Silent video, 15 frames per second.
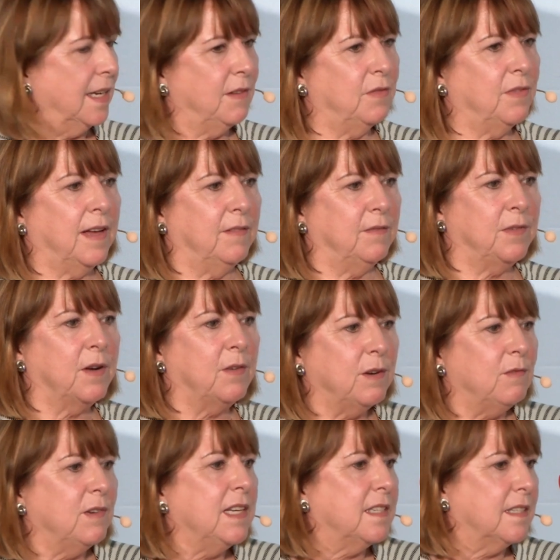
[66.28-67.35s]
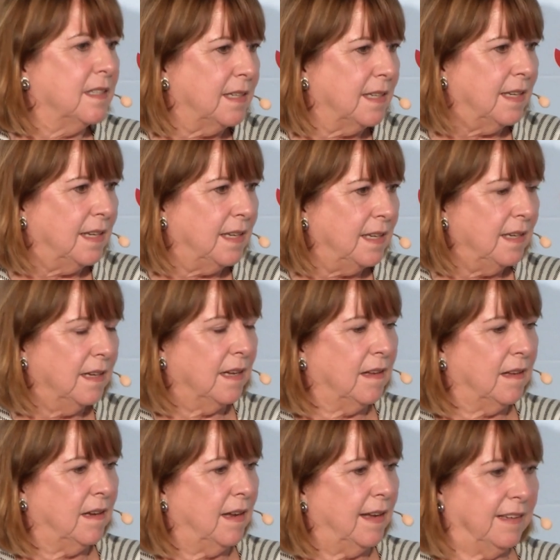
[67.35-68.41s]
And in fact, very recently,
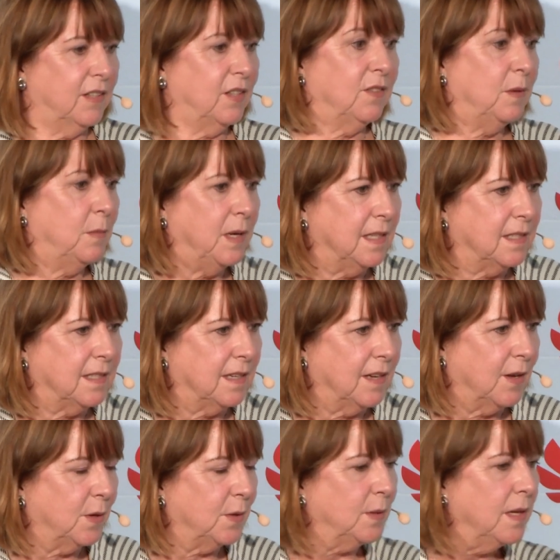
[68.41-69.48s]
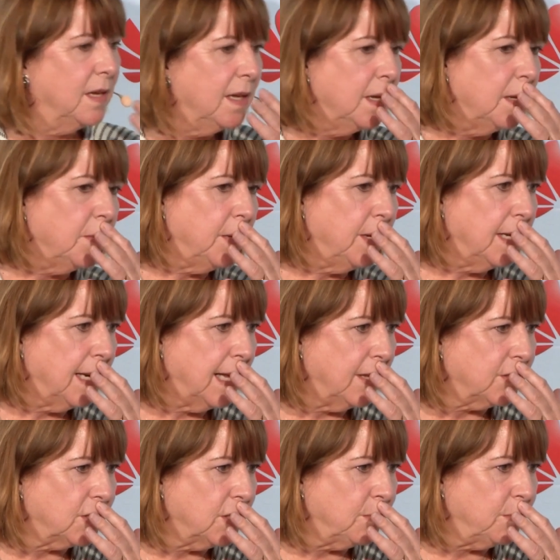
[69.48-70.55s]
like 3 weeks ago, we
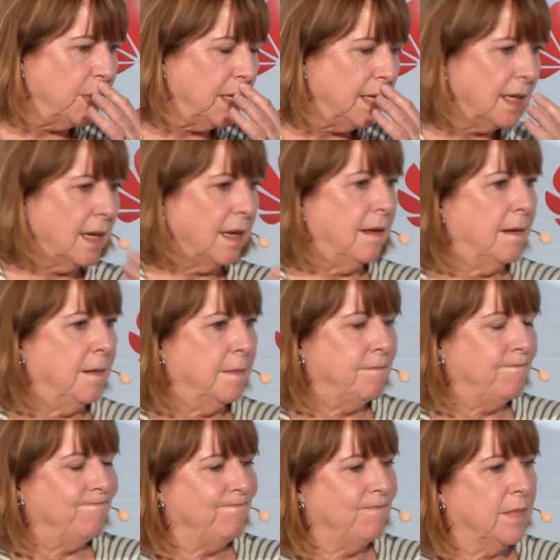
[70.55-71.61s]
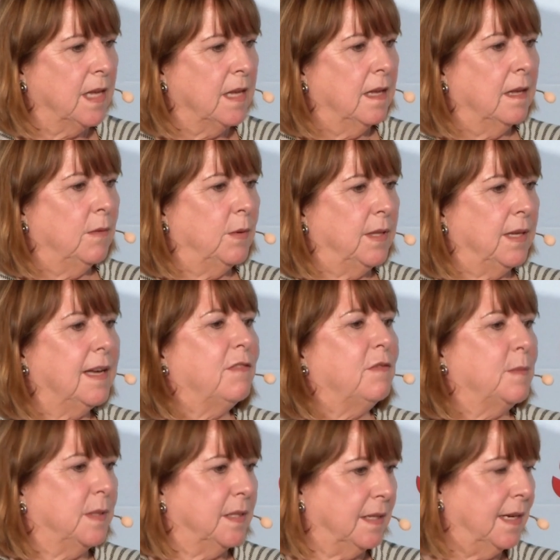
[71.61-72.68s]
announced a big, the
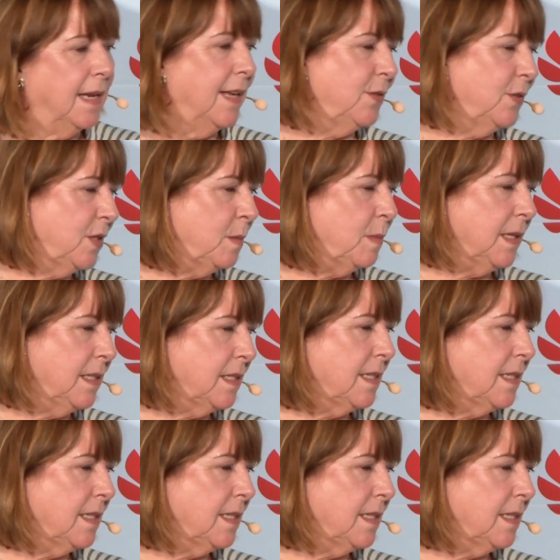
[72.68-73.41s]
government announced a big